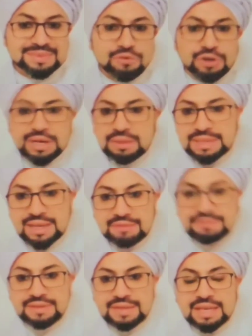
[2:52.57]
For
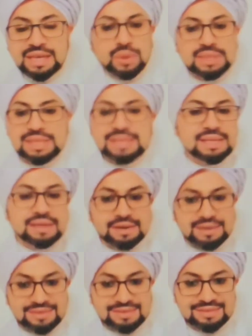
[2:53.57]
himself, he was a
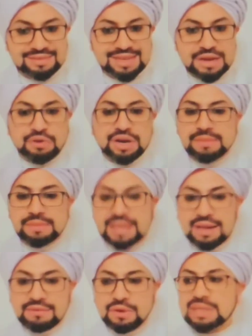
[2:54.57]
sinner. For
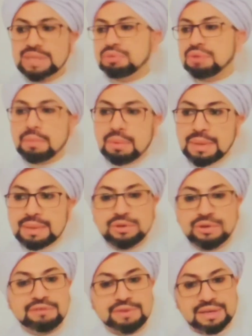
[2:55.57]
himself, he was probably
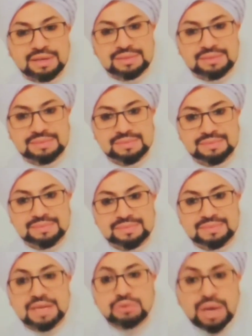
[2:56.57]
munafiq.
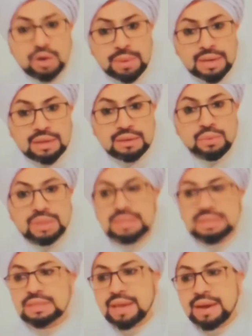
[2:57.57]
Sayyidina Umar
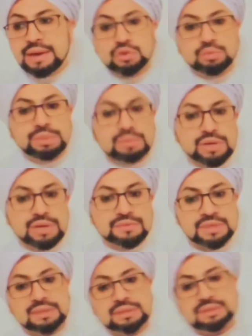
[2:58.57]
was scared to be
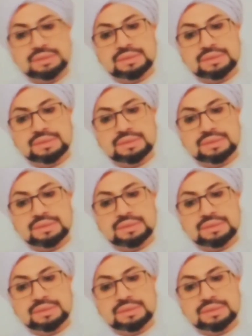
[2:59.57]
munafiq.